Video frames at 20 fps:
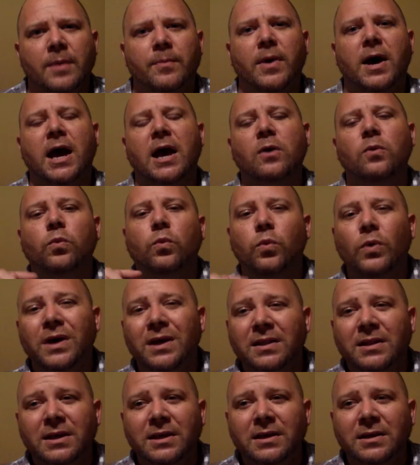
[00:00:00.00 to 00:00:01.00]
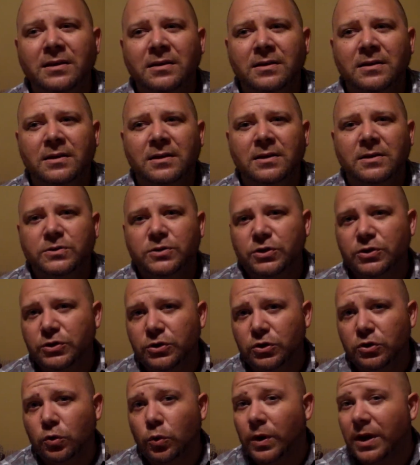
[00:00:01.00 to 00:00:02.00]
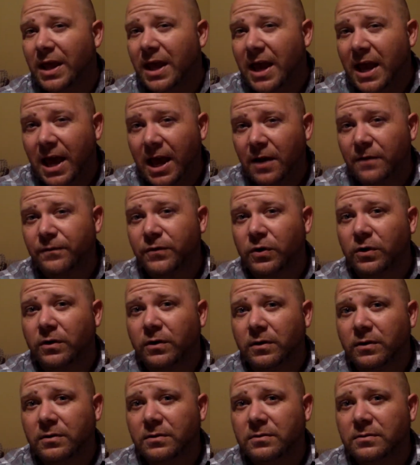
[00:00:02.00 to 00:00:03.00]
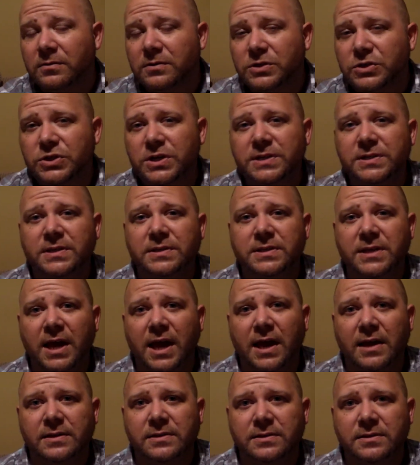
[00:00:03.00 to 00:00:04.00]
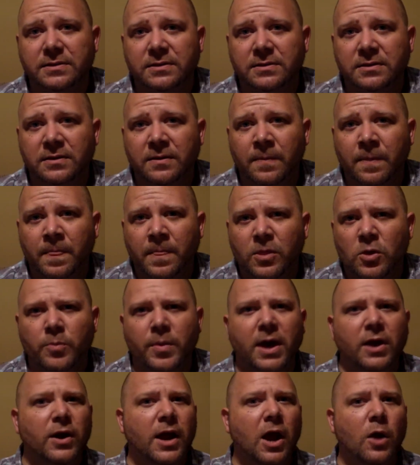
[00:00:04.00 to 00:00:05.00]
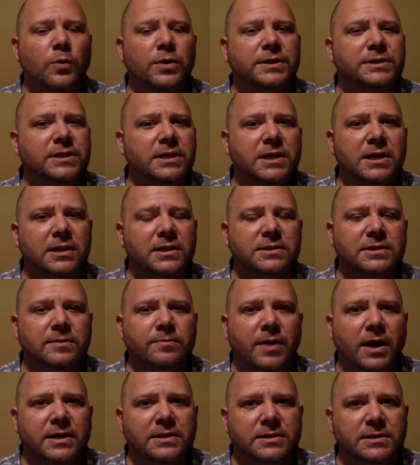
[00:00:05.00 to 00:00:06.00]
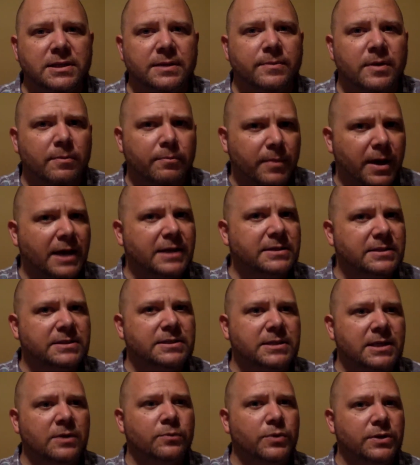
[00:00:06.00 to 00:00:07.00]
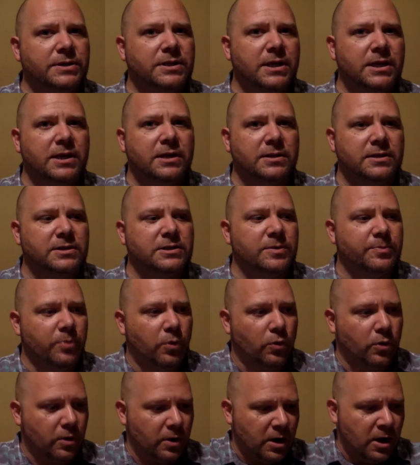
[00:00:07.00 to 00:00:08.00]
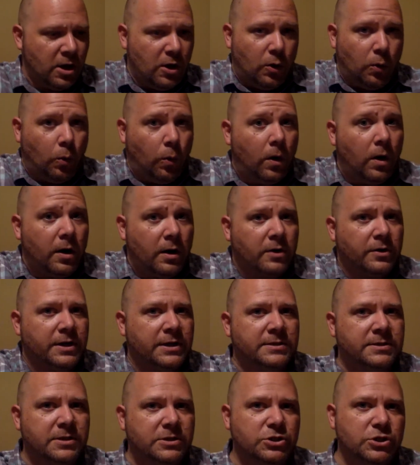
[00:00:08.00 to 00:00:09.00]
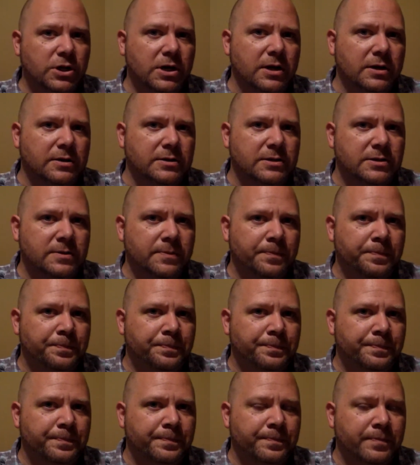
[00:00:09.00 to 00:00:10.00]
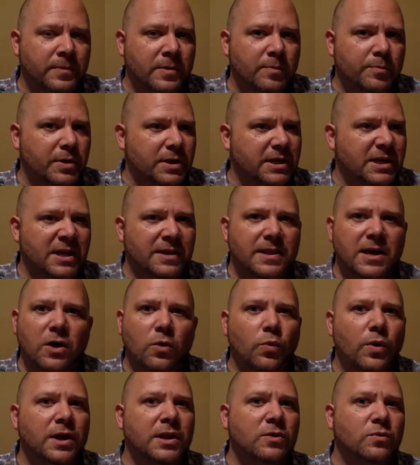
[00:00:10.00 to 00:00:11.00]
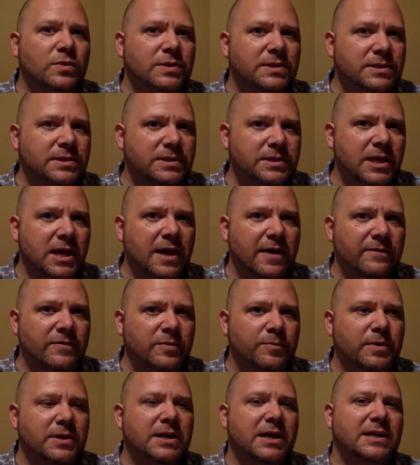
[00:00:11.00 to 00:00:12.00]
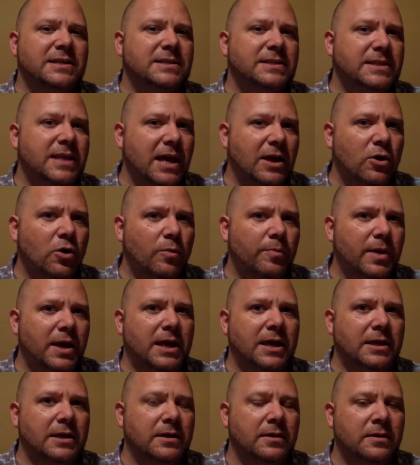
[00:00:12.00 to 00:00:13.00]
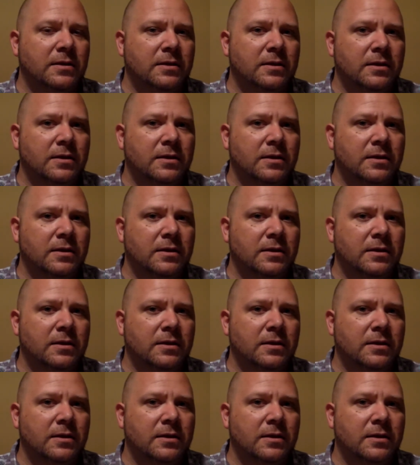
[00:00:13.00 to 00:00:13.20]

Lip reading: Am I willing to do whatever Jesus asks? No matter how ridiculous it might seem. It might seem ridiculous to pour water into jugs. But again, that wedding was saved because they obeyed.